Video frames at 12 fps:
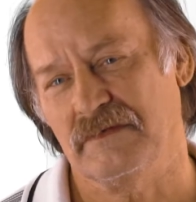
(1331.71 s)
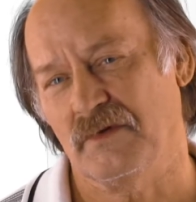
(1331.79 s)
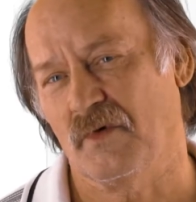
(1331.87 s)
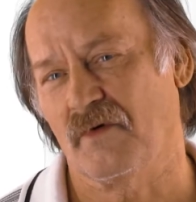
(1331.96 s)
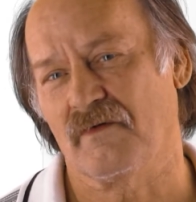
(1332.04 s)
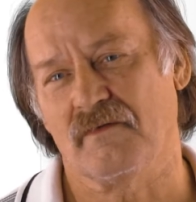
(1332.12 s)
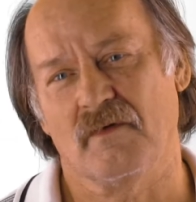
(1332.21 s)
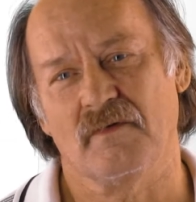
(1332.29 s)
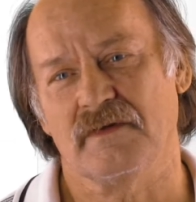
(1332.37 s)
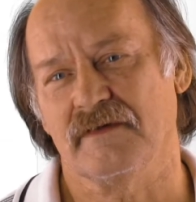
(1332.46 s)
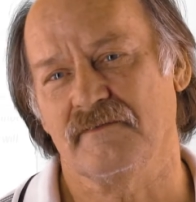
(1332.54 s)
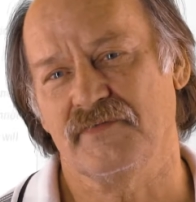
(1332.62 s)
or
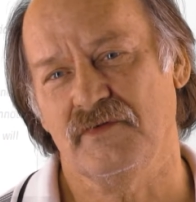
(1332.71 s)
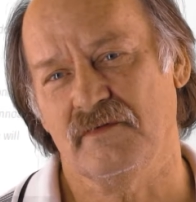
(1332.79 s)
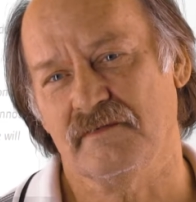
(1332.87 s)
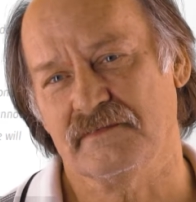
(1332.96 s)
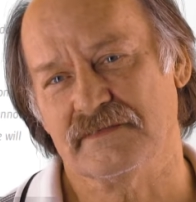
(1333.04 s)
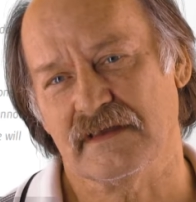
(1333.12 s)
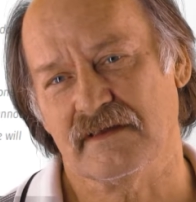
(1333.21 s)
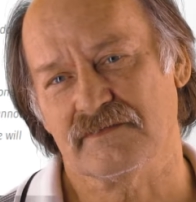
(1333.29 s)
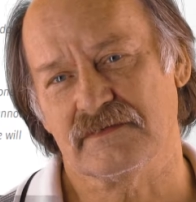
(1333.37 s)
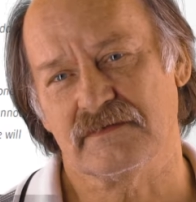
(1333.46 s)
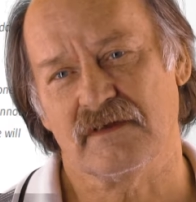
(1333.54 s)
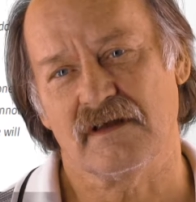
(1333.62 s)
only a few of us has
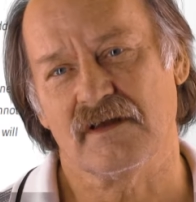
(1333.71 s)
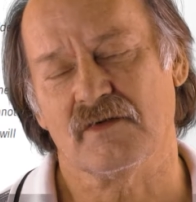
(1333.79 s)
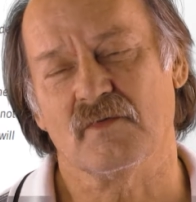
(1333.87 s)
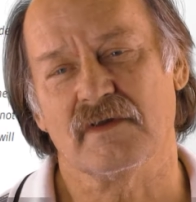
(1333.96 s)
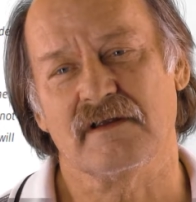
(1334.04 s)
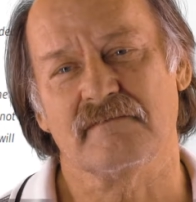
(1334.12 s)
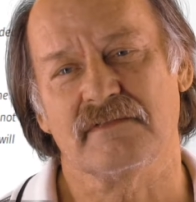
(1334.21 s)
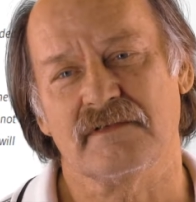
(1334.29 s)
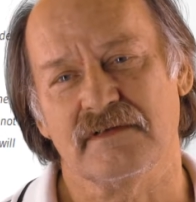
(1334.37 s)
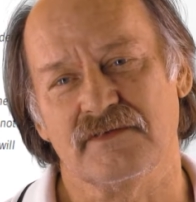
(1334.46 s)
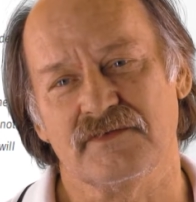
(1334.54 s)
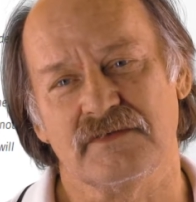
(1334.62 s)
to die, or whatever
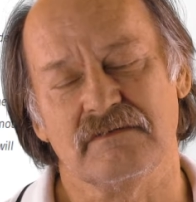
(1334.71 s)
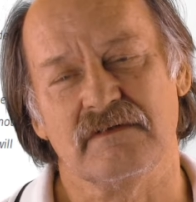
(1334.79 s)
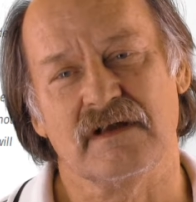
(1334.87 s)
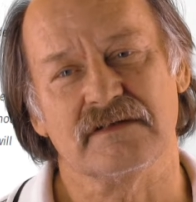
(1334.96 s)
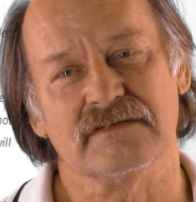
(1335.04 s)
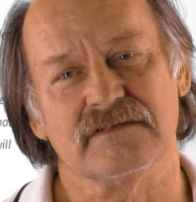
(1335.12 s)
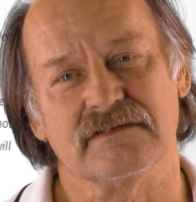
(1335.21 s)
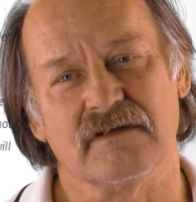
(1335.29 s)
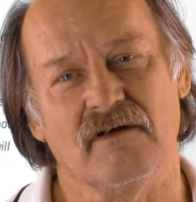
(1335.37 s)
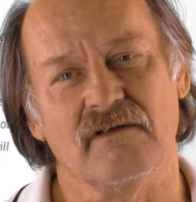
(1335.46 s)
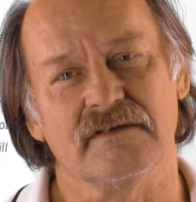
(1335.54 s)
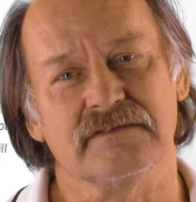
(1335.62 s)
it is you'd like to
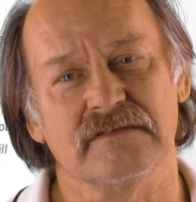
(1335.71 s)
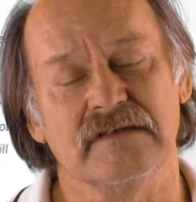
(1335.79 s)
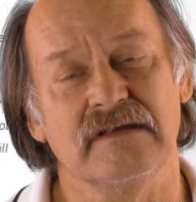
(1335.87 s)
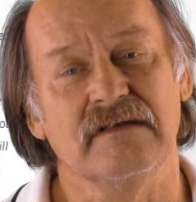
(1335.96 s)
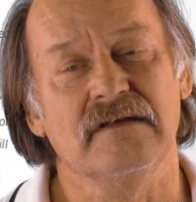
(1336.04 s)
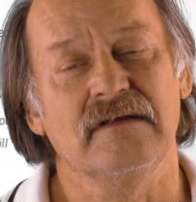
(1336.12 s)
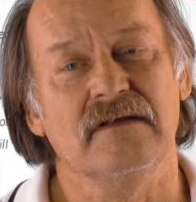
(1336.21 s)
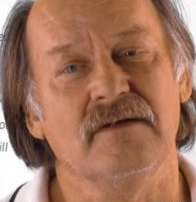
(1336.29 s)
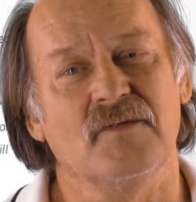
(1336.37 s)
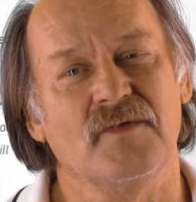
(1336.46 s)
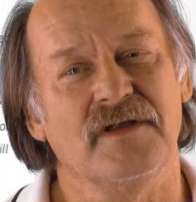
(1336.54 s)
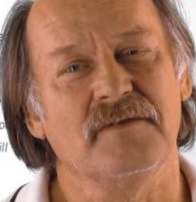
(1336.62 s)
call it.
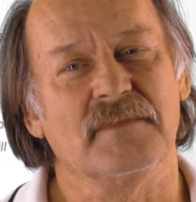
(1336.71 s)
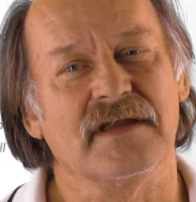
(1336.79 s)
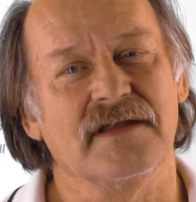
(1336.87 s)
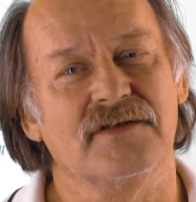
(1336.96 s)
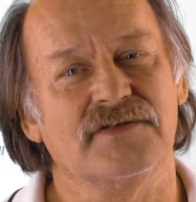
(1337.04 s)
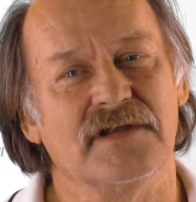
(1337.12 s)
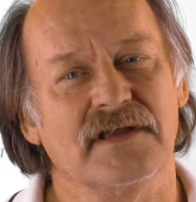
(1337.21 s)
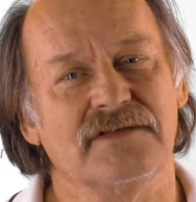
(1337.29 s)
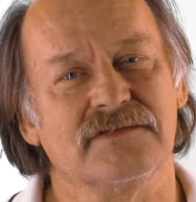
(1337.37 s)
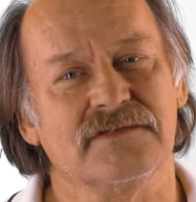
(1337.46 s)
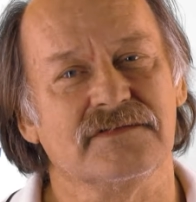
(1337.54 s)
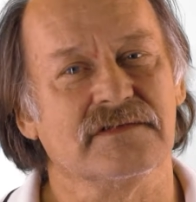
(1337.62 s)
We made
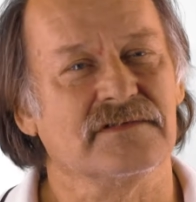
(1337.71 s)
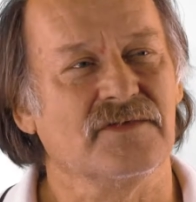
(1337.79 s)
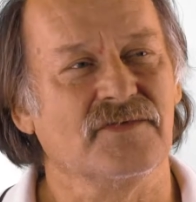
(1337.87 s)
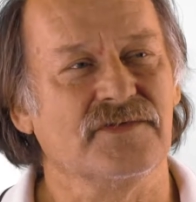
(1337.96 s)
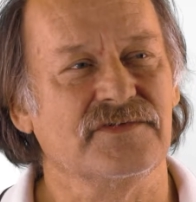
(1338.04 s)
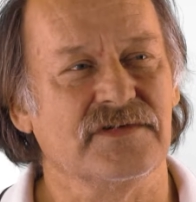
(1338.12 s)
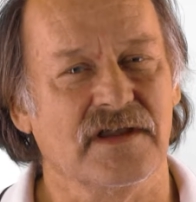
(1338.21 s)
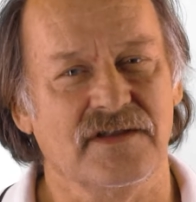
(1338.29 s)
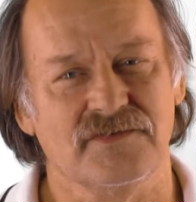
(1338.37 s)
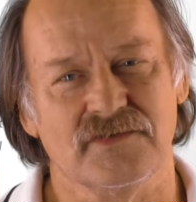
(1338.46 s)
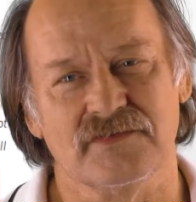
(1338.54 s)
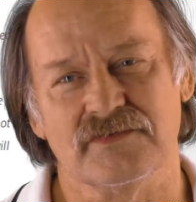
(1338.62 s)
changes, and those
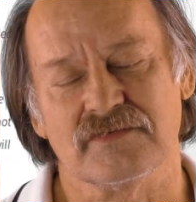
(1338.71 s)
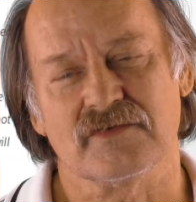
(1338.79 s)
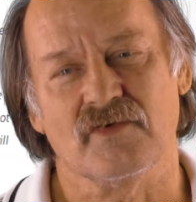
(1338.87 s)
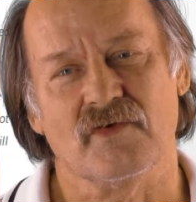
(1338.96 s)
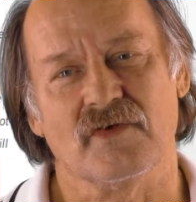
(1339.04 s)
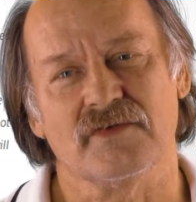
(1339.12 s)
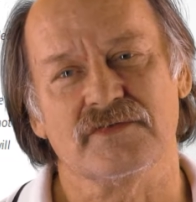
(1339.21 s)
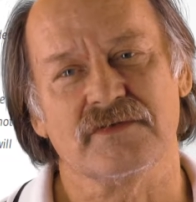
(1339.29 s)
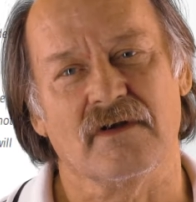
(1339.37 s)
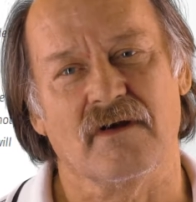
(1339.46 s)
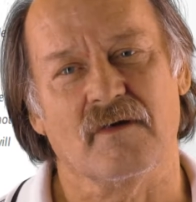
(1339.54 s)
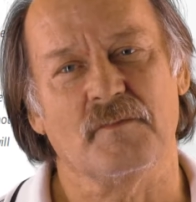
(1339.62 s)
changes caused
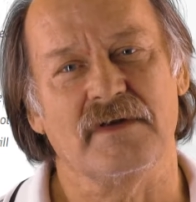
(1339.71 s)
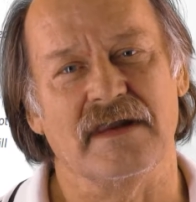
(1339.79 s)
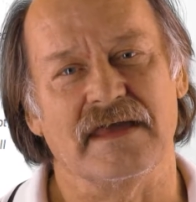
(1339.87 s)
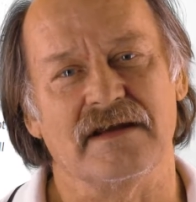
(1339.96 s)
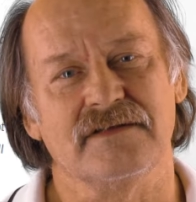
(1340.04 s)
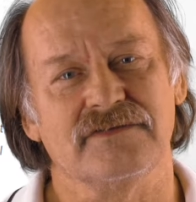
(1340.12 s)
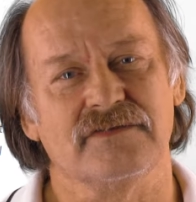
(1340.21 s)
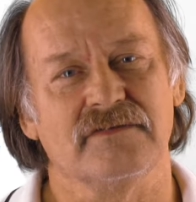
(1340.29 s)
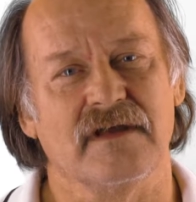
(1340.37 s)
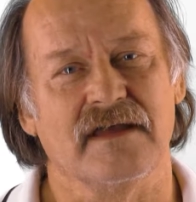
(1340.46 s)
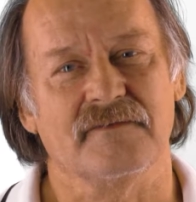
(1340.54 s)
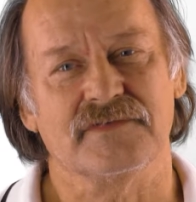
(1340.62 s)
our planet to
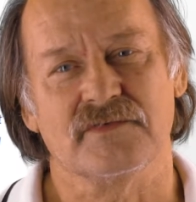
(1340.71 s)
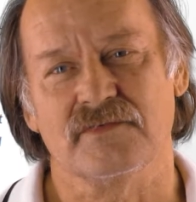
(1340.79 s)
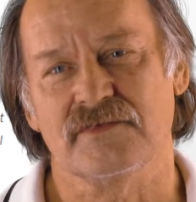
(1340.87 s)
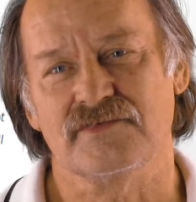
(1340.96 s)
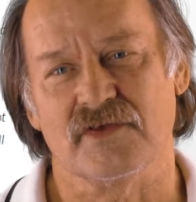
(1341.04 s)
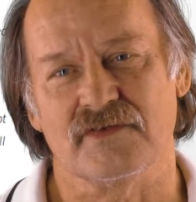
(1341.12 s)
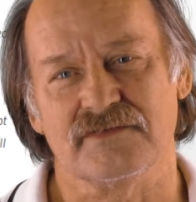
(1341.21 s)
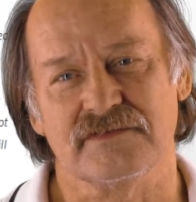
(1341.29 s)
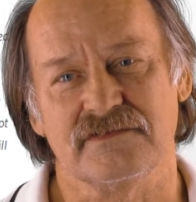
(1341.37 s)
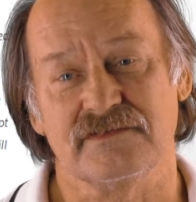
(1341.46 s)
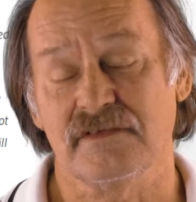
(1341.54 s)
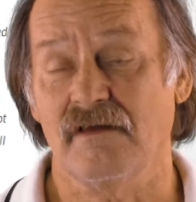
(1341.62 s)
have to adjust
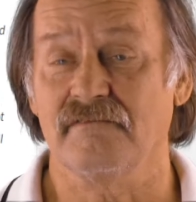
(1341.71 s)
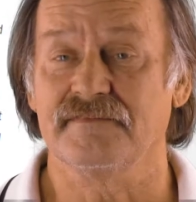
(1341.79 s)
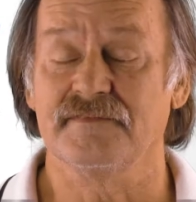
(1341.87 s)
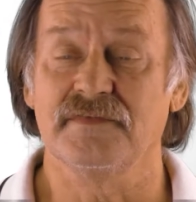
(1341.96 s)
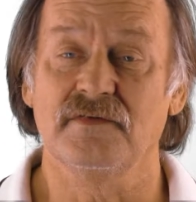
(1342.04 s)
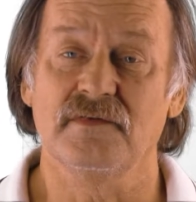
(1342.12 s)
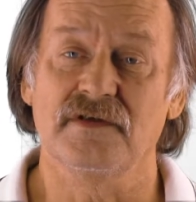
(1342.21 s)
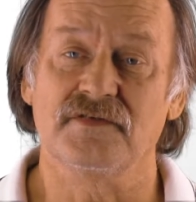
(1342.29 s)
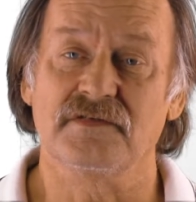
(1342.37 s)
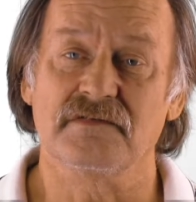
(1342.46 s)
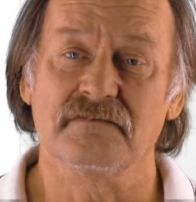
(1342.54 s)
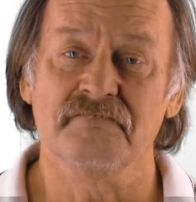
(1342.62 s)
itself, if you
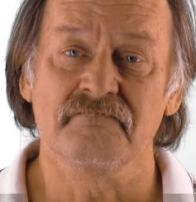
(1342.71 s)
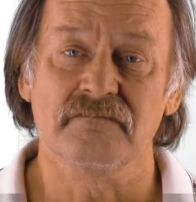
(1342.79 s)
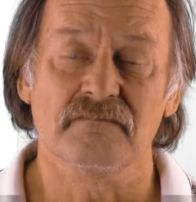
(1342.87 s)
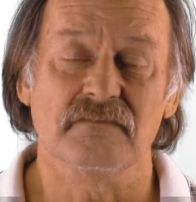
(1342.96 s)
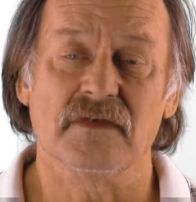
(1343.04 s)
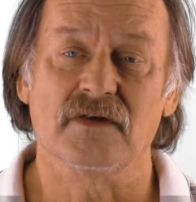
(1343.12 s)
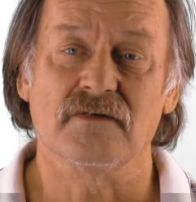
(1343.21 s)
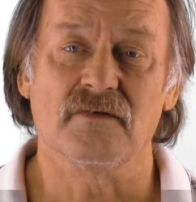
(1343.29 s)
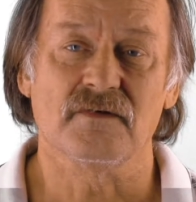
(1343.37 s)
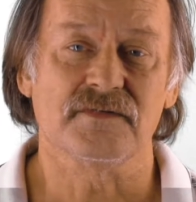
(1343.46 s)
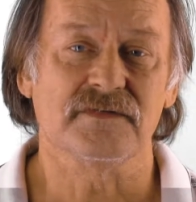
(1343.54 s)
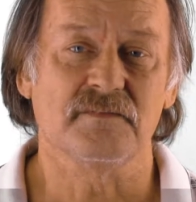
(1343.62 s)
wish. Of
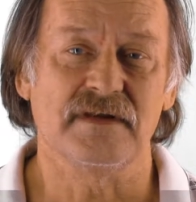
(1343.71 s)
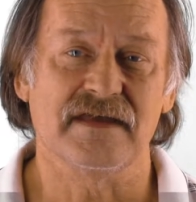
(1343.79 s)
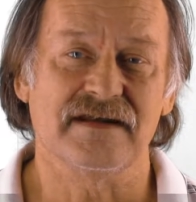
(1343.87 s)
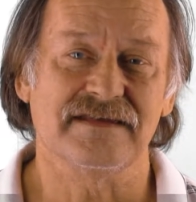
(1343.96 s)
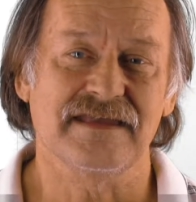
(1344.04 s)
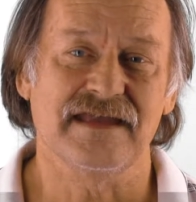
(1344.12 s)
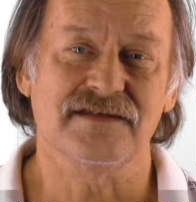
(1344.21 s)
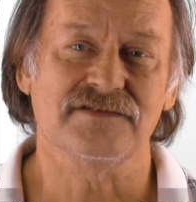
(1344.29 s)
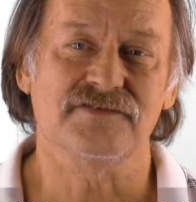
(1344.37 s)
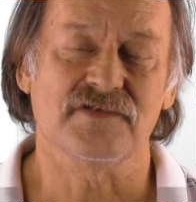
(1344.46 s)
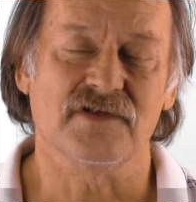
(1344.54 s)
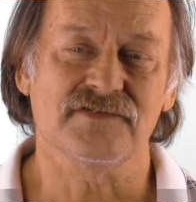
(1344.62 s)
course, the planet can't
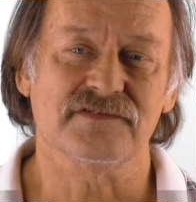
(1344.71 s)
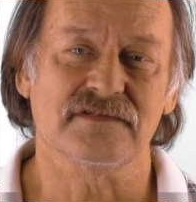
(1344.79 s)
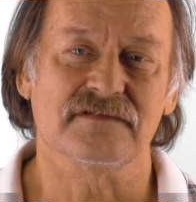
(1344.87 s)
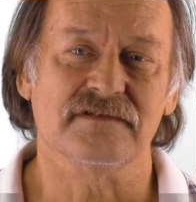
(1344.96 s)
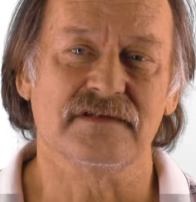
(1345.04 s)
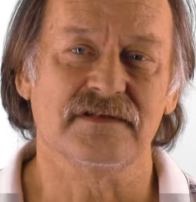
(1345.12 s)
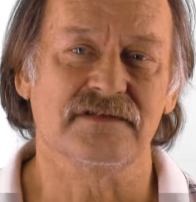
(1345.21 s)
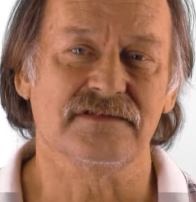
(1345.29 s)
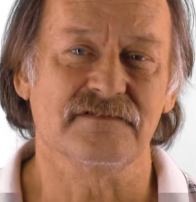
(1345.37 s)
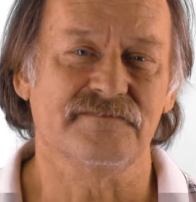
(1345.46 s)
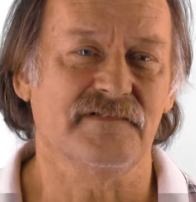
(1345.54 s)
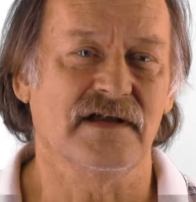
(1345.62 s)
adjust. It is
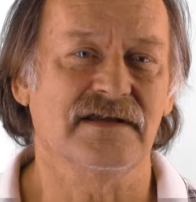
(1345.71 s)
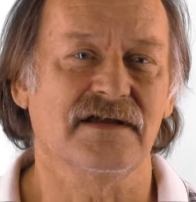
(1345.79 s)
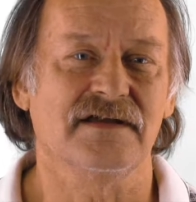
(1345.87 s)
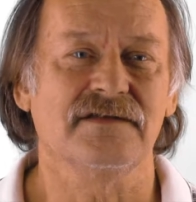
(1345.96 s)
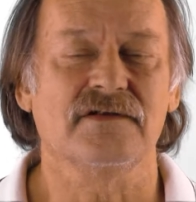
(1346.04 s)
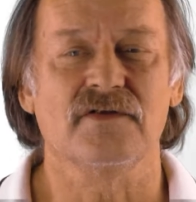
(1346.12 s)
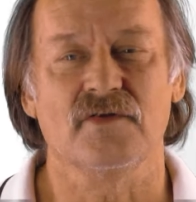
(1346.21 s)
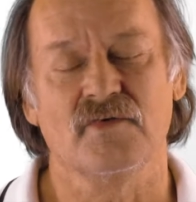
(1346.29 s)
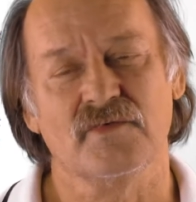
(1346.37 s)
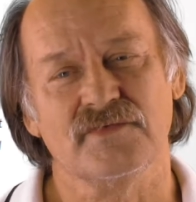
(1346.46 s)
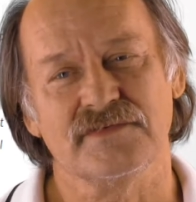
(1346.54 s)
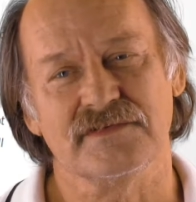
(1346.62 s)
a finite,
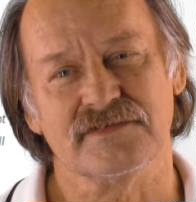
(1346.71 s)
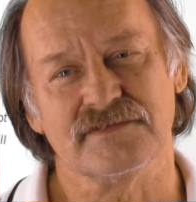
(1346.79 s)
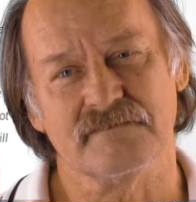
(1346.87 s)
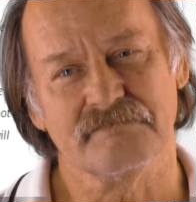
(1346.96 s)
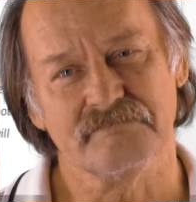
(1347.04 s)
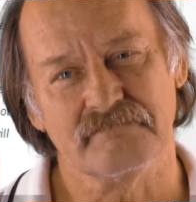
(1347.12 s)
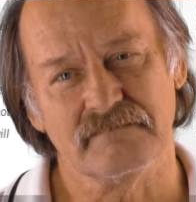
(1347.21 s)
closed system.